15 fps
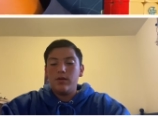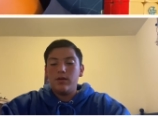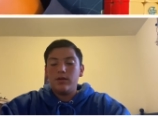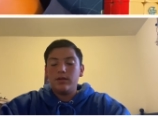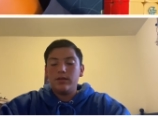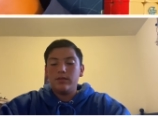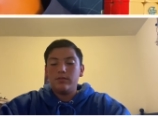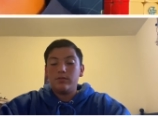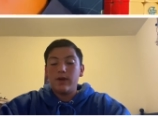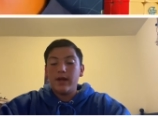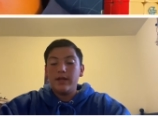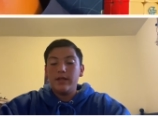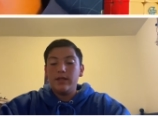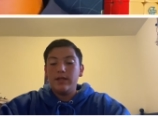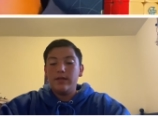righty,
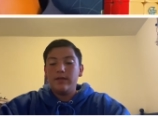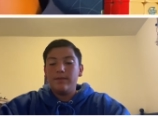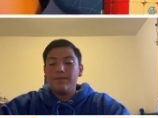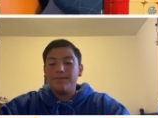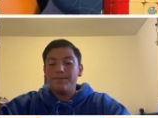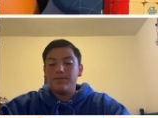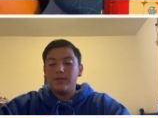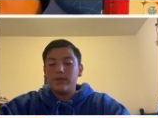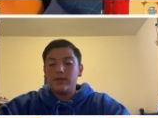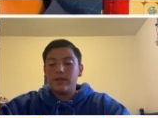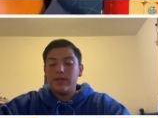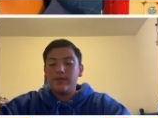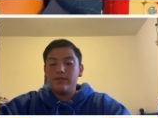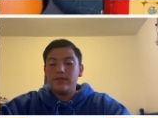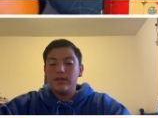
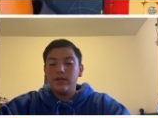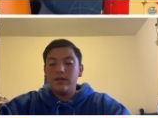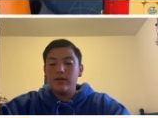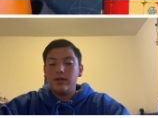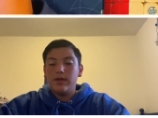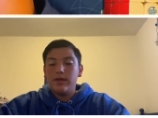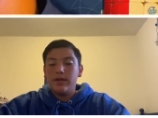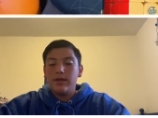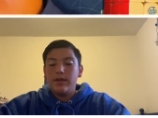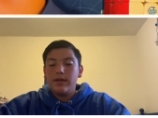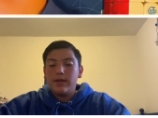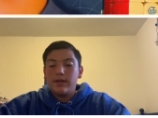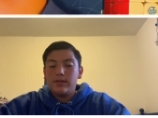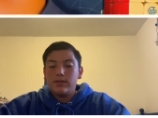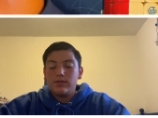lefty, and so
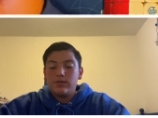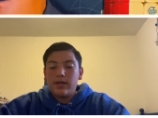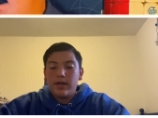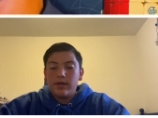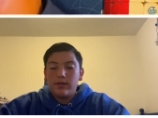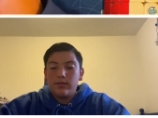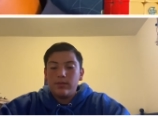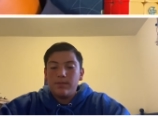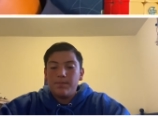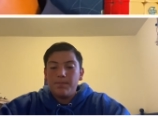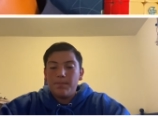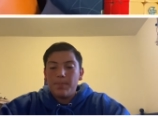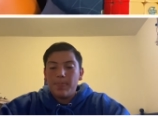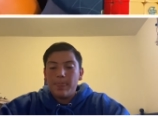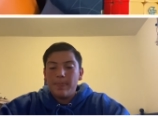now
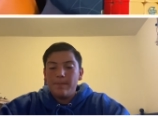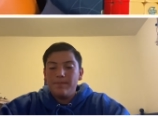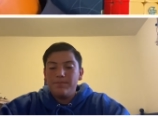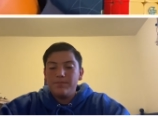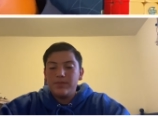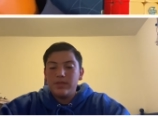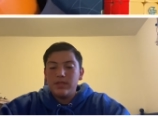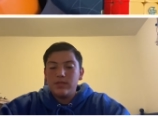this